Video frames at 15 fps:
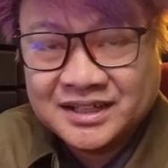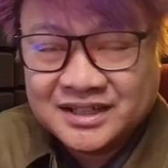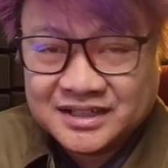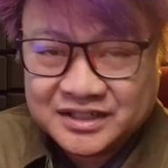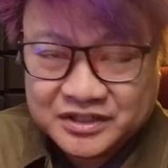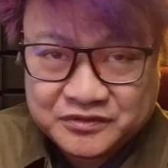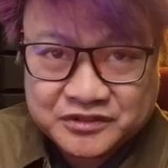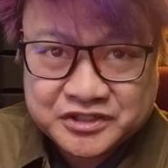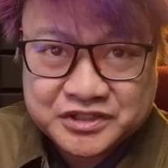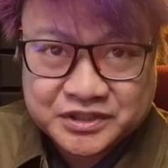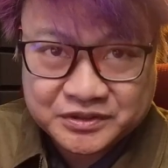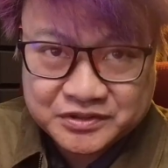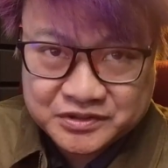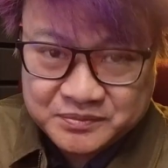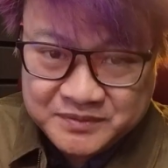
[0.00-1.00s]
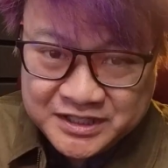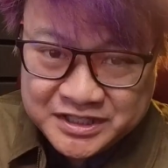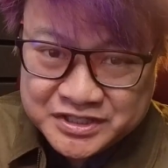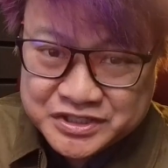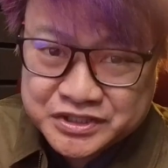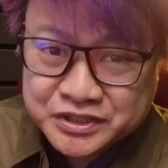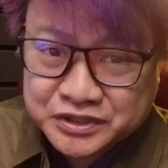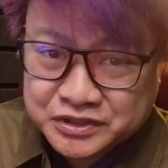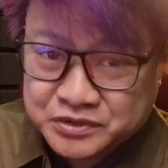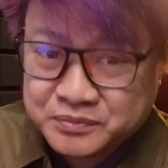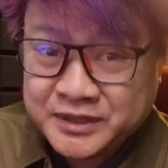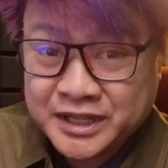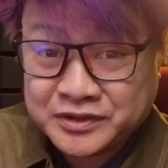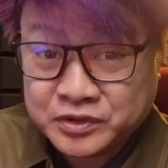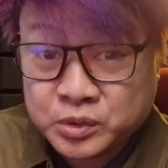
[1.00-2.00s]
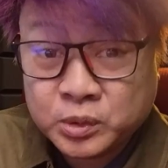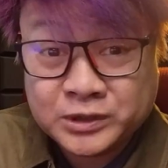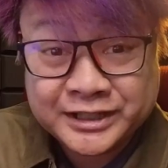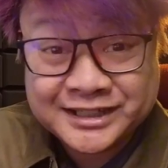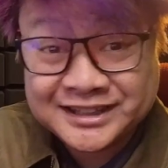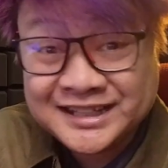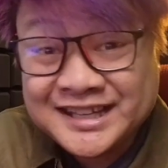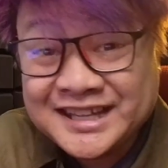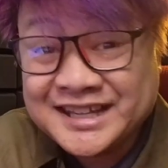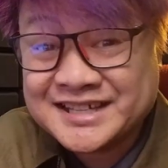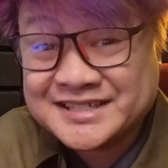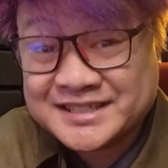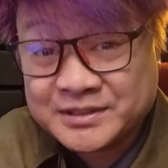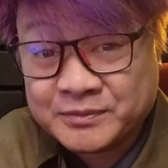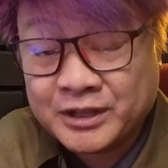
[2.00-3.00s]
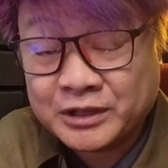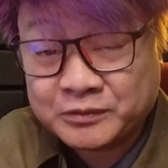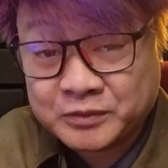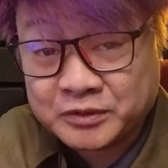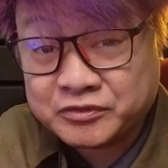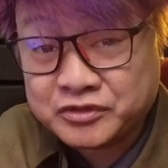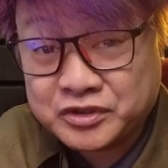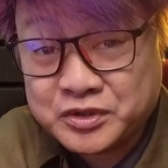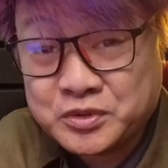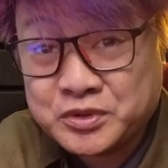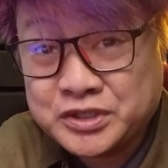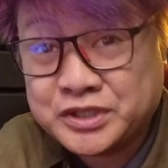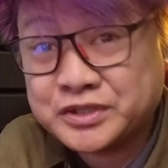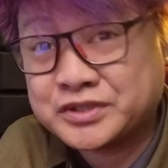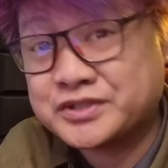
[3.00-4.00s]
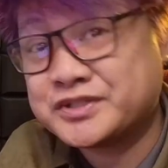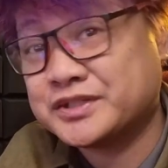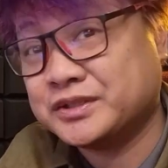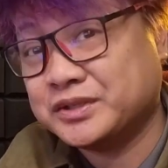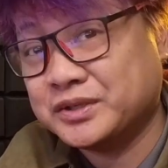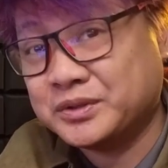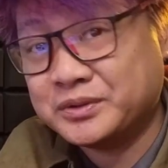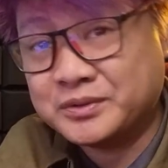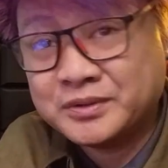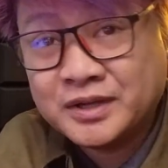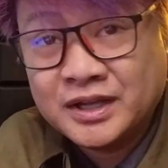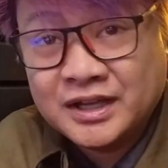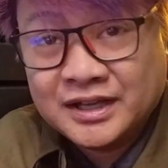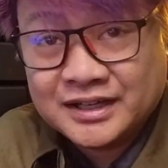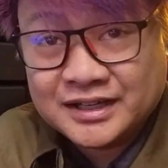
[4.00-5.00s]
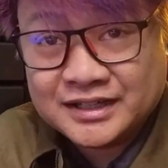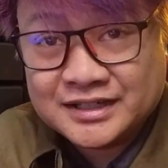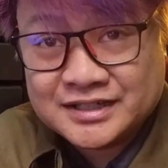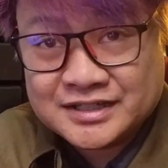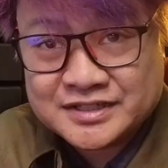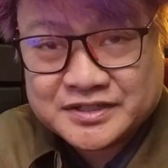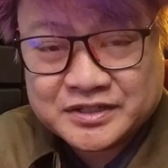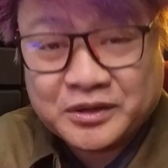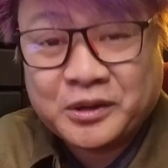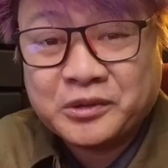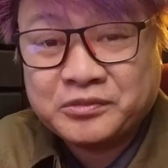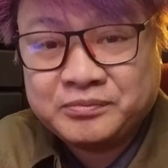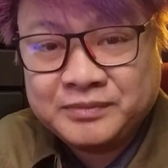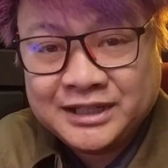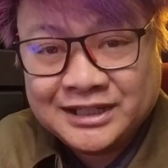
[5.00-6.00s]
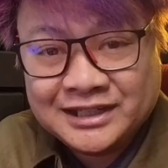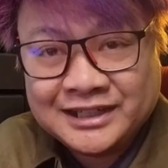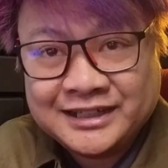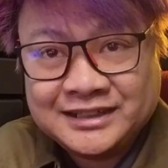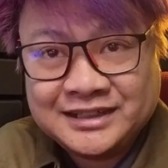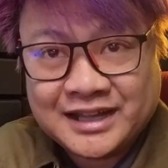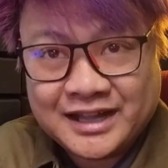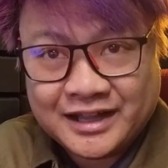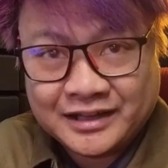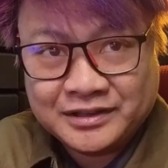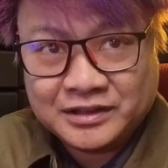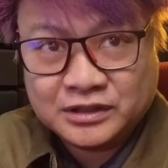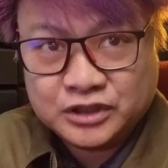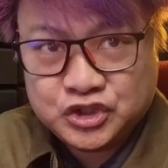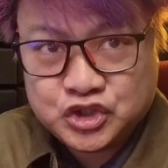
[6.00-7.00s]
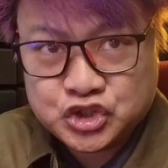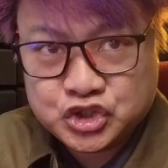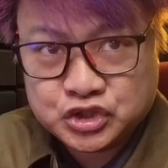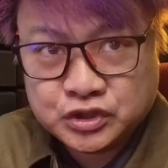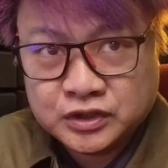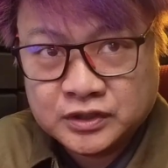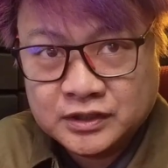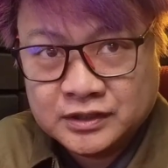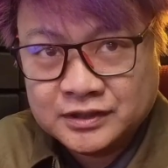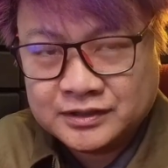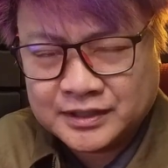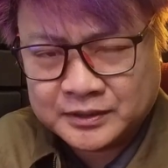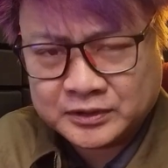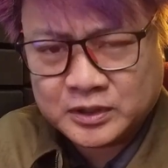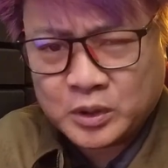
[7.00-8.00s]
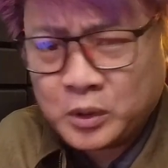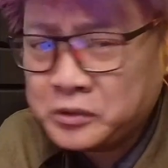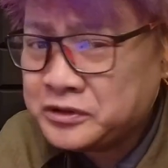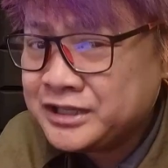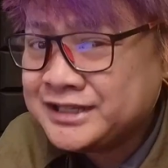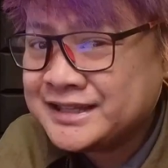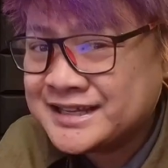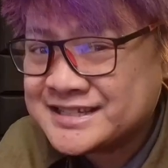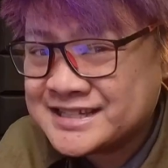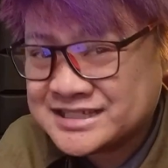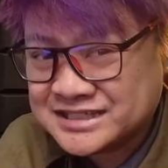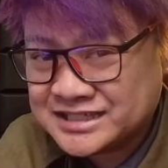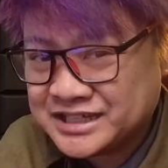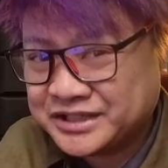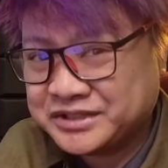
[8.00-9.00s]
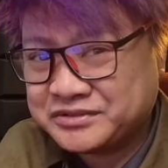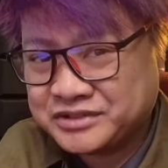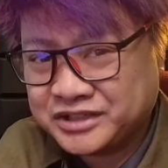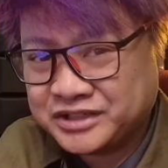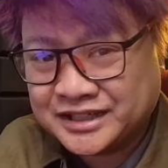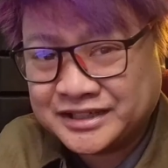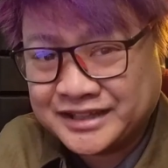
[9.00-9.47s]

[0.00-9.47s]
He reached out to me, he shared to me a tool that he has developed a few years ago, and it's called Villain Unleashed. Not only does it generate an